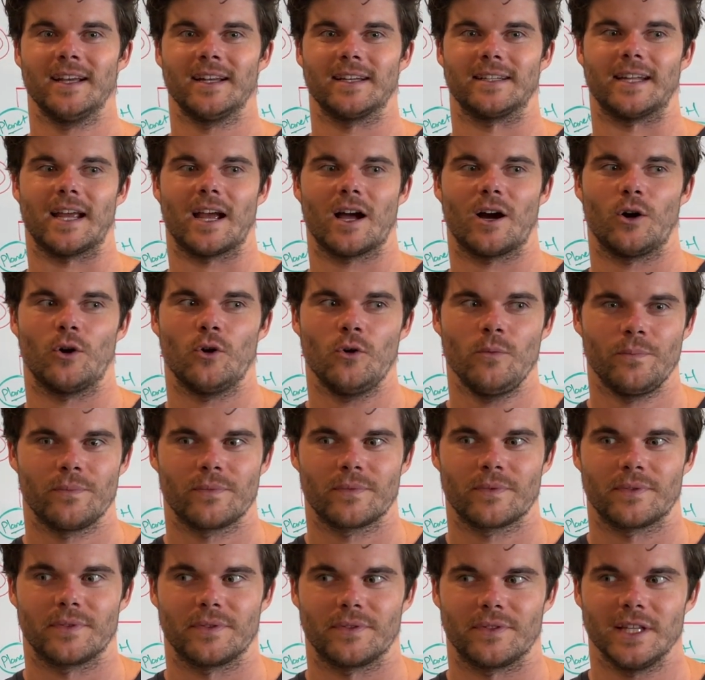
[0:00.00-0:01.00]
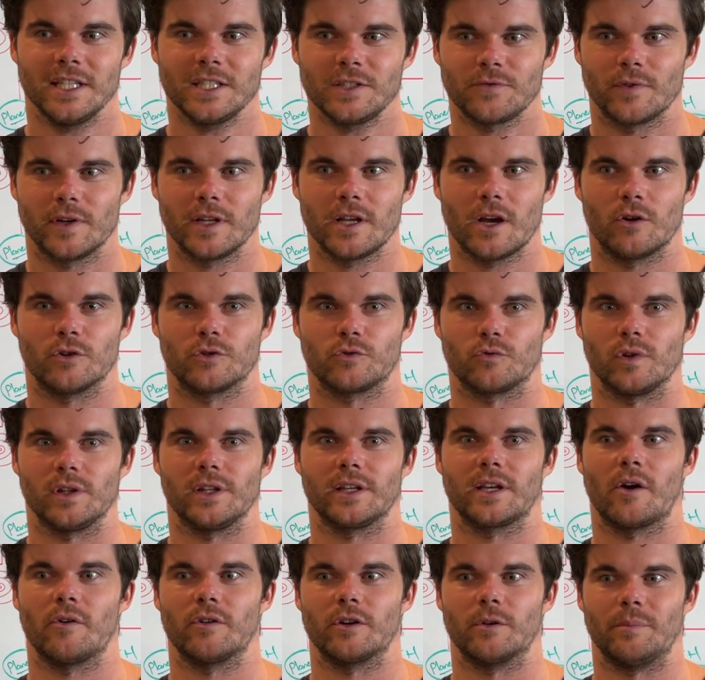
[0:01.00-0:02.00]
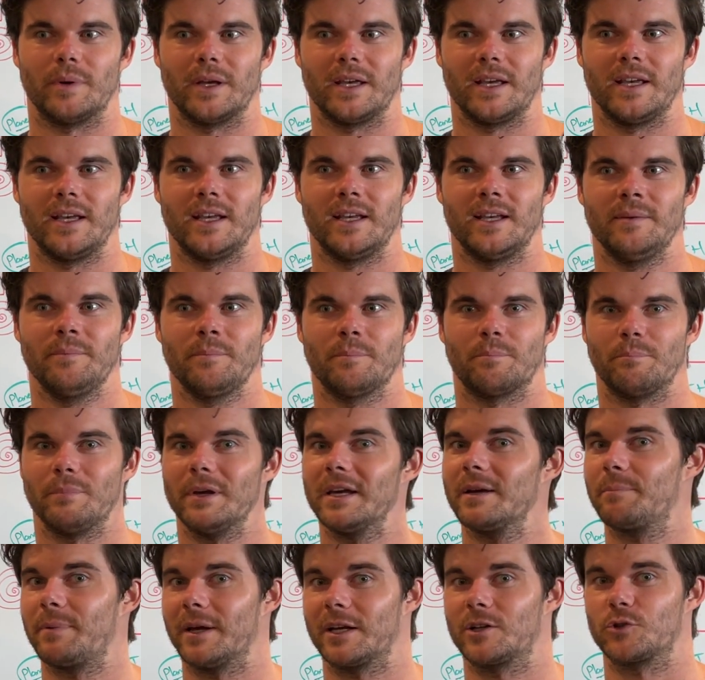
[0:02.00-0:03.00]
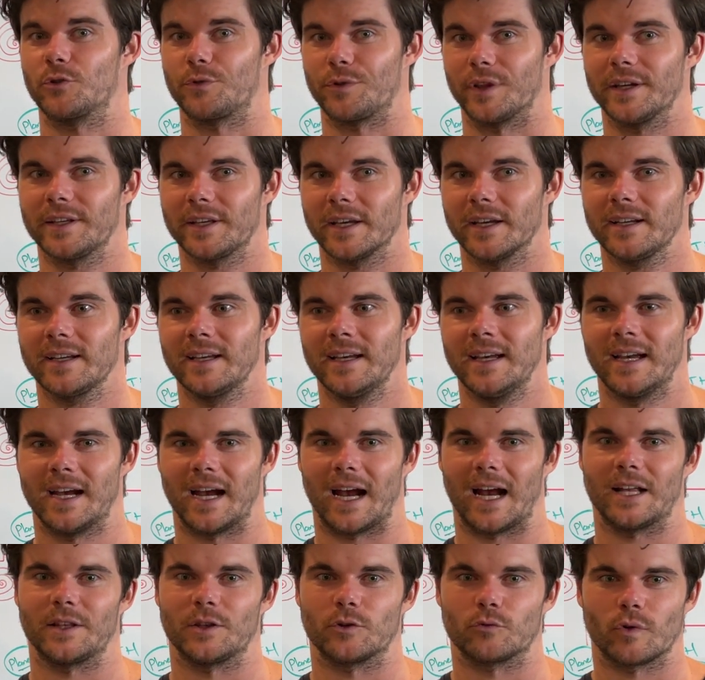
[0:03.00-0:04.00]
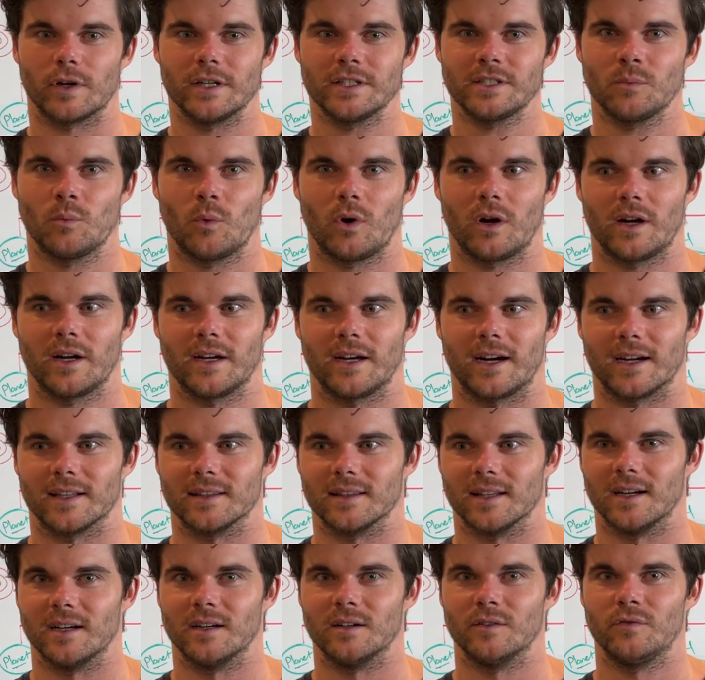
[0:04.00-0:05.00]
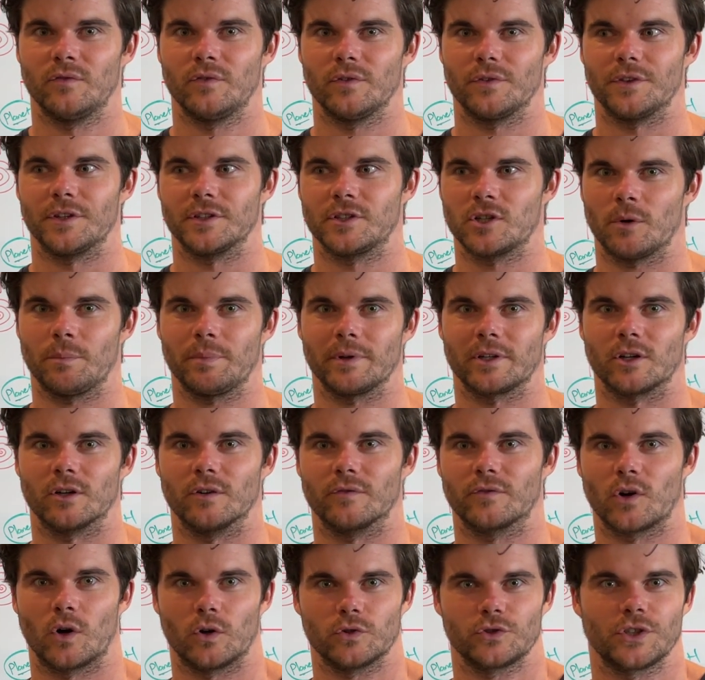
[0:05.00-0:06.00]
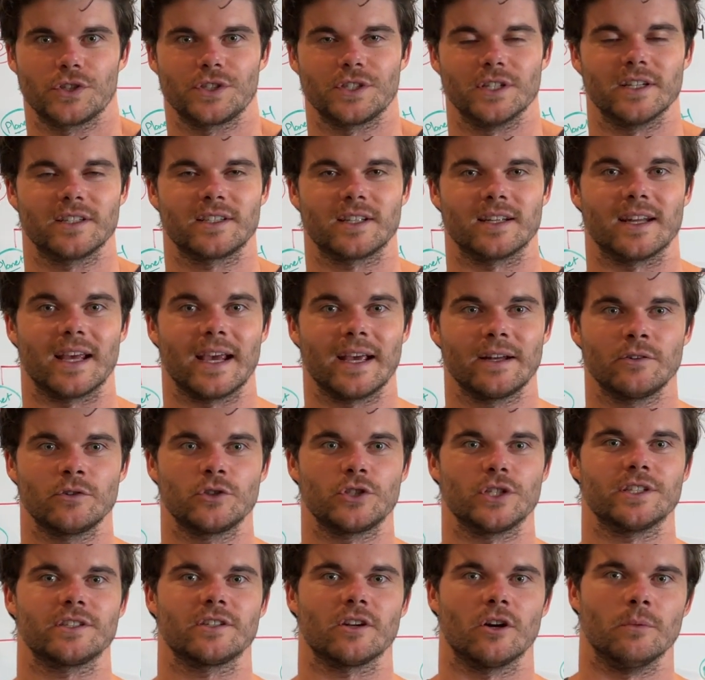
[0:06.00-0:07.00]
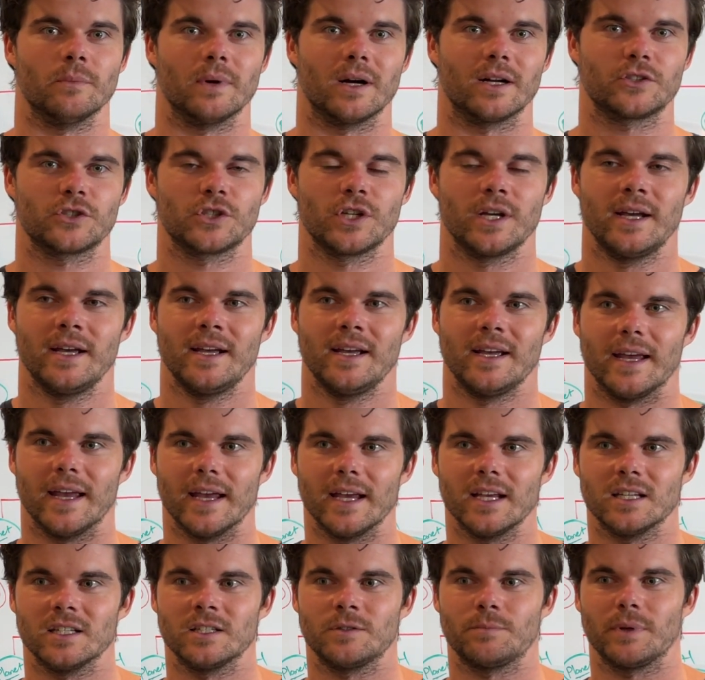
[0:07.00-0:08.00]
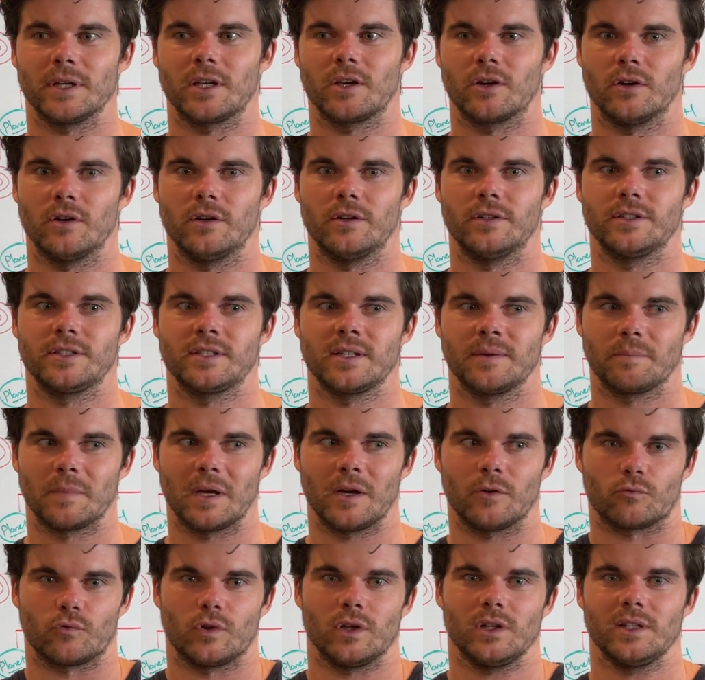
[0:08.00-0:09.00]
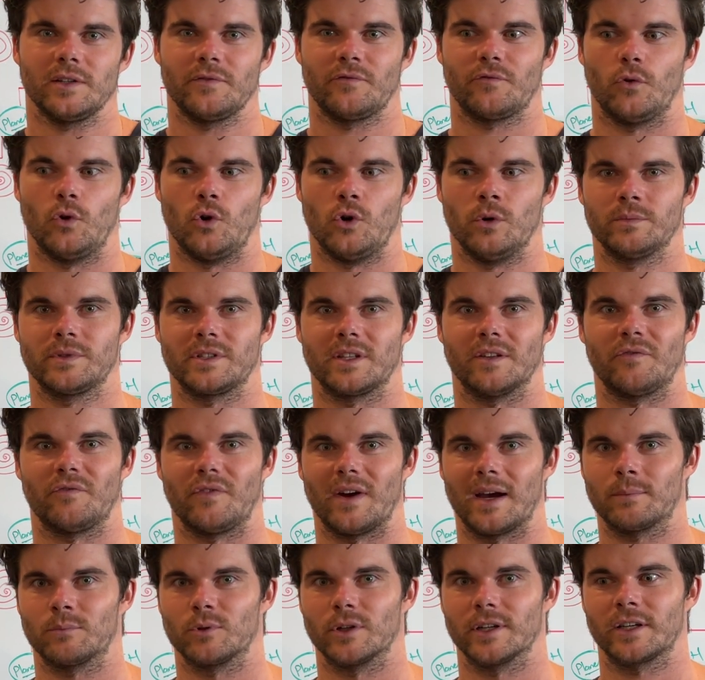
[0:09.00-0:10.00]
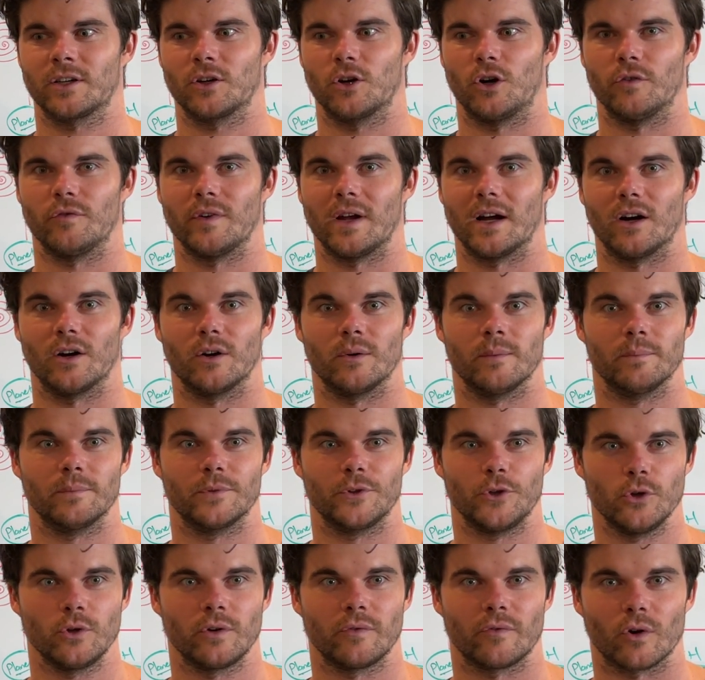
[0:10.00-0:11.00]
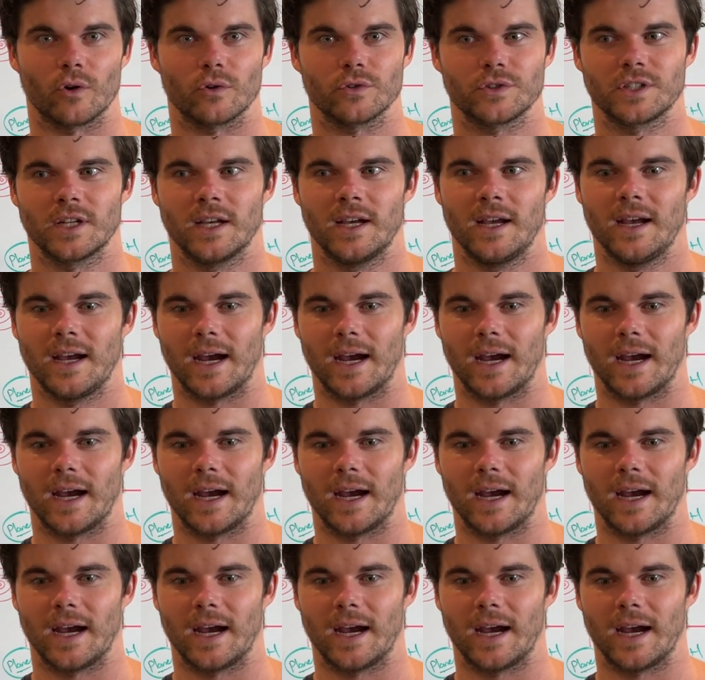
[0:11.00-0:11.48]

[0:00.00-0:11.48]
Now, this video is really going to be big picture thinking, and the reason why I love the topic of consciousness and energy so much is because it really forms the fabric of our universe.